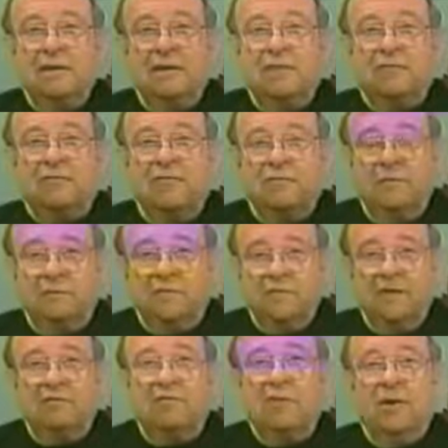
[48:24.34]
from these
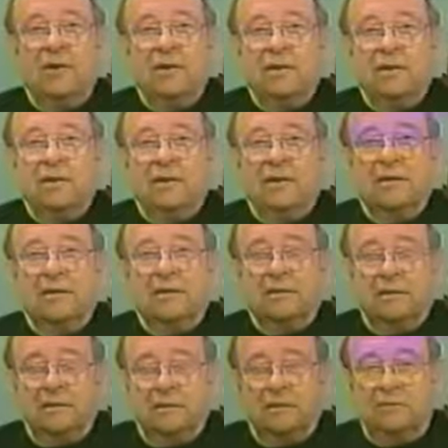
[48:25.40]
giveaway
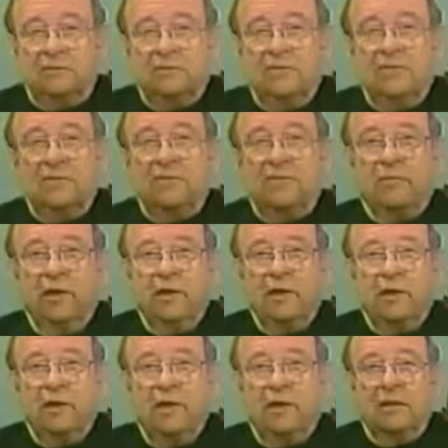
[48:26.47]
uh, um, deals they're putting
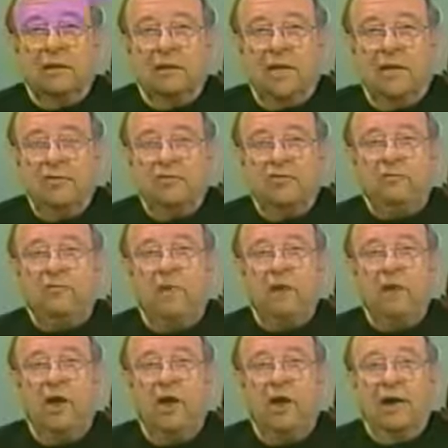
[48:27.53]
together, that'll just
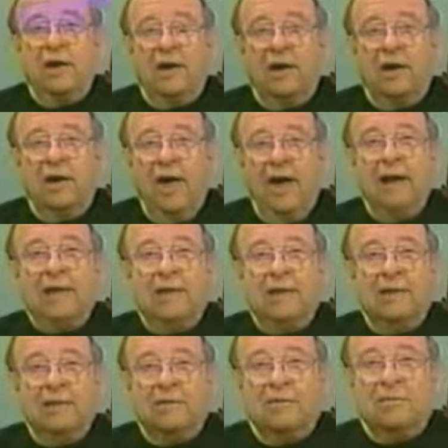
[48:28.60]
prolong our agony
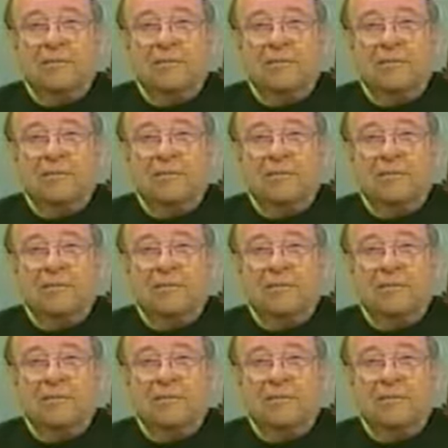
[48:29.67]
here.